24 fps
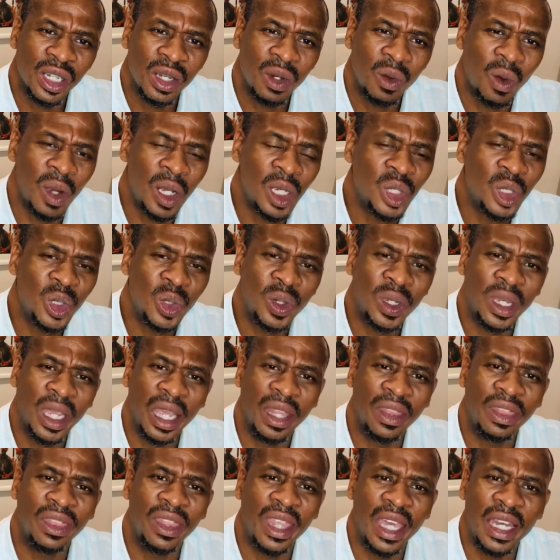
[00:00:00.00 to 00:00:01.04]
Once you
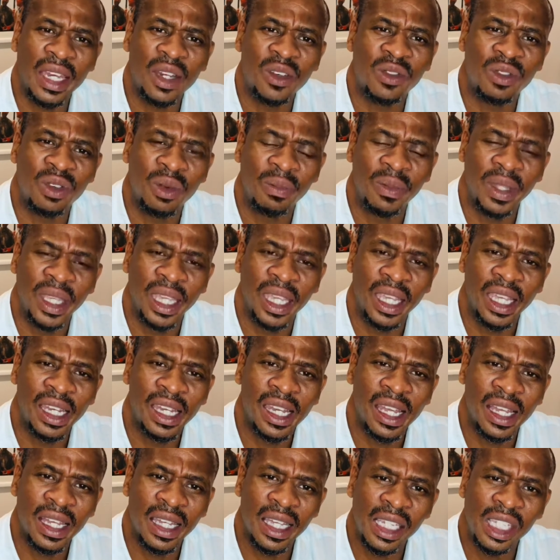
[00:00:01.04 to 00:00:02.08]
get that from the
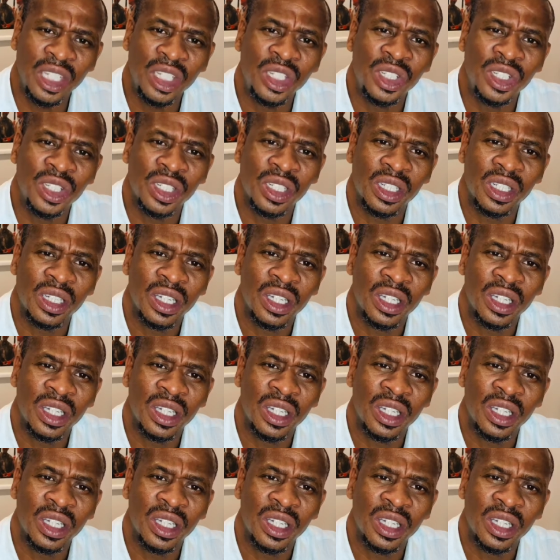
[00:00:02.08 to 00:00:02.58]
earlier age,